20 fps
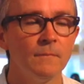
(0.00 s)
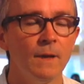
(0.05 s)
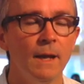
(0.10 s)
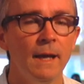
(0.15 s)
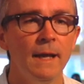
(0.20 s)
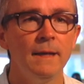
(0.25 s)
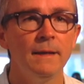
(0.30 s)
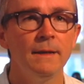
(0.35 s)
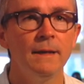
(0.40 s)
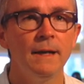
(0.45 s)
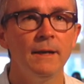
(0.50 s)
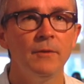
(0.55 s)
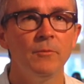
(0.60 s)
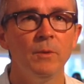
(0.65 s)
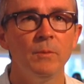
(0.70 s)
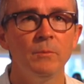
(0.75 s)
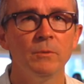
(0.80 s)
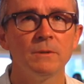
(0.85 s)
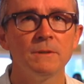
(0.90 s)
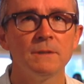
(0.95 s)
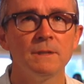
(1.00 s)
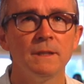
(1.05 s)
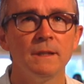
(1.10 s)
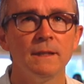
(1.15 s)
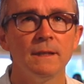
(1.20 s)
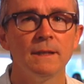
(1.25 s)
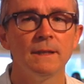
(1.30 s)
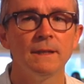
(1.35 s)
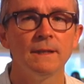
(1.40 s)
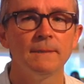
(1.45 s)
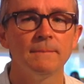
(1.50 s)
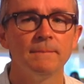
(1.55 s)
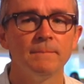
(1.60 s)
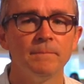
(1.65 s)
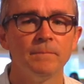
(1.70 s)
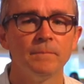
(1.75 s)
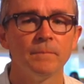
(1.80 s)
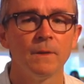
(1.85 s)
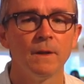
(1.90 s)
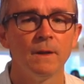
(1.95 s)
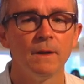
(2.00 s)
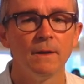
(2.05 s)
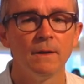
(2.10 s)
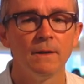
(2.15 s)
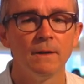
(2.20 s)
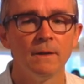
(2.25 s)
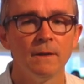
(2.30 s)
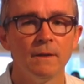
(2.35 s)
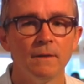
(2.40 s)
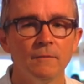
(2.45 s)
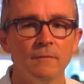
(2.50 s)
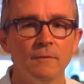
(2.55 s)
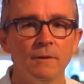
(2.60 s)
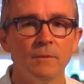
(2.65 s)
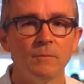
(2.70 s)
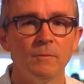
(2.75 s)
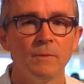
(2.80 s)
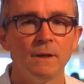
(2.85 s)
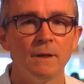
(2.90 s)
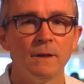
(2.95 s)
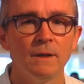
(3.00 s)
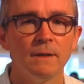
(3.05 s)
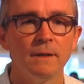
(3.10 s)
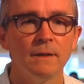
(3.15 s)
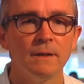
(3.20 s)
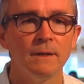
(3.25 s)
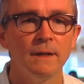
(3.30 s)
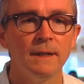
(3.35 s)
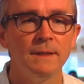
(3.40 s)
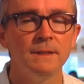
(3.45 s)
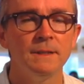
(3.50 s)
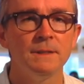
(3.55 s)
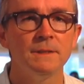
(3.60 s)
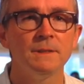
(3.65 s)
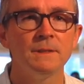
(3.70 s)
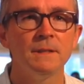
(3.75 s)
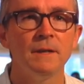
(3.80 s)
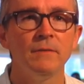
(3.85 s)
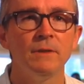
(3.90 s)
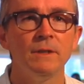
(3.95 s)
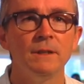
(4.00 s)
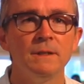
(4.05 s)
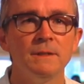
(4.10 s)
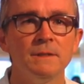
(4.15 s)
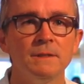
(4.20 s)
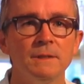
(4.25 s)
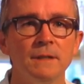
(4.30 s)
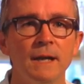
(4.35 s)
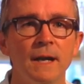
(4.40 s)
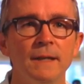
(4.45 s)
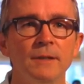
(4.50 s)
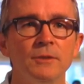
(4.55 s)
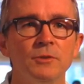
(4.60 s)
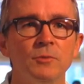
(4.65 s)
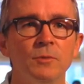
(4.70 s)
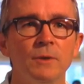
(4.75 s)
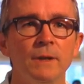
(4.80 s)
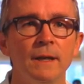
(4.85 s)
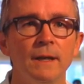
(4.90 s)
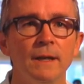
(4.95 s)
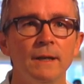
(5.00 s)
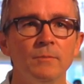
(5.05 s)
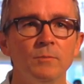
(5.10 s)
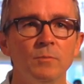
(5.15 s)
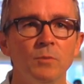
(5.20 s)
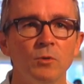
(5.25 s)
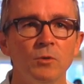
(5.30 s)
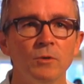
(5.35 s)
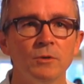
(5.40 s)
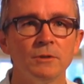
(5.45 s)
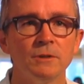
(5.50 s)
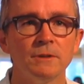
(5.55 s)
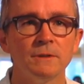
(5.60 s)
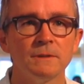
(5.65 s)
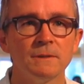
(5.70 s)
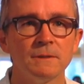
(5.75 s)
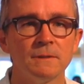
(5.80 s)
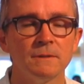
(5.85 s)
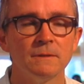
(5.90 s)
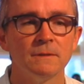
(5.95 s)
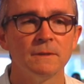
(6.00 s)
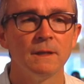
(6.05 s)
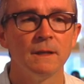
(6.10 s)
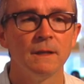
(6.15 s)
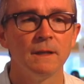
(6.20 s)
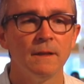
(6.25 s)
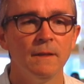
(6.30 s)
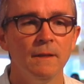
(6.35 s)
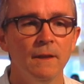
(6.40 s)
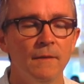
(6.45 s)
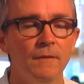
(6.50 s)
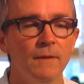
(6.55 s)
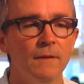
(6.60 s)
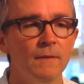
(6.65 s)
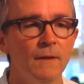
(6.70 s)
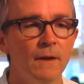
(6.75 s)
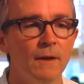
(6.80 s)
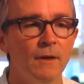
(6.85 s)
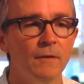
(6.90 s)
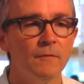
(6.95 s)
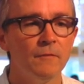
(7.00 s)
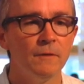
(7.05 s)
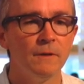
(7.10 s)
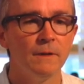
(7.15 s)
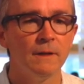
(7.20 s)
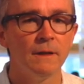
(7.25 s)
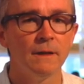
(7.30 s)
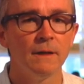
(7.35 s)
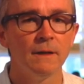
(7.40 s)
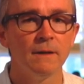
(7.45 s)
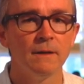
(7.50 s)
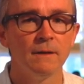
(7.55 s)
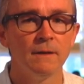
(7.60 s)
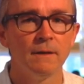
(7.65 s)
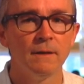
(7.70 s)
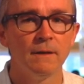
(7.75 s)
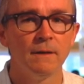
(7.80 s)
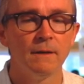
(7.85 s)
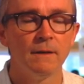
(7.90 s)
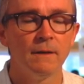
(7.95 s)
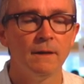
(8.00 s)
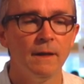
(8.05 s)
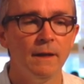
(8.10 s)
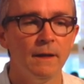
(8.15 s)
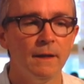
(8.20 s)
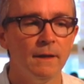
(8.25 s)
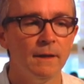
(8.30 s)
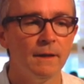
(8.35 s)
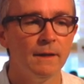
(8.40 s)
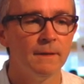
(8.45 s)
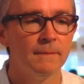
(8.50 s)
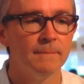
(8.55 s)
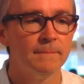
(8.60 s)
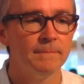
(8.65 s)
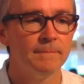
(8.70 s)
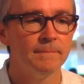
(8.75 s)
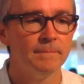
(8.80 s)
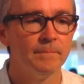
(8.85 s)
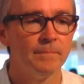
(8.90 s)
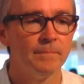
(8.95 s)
And I remember seeing um, from uh, 1970s 928 Porsches. I think they offered a, a um,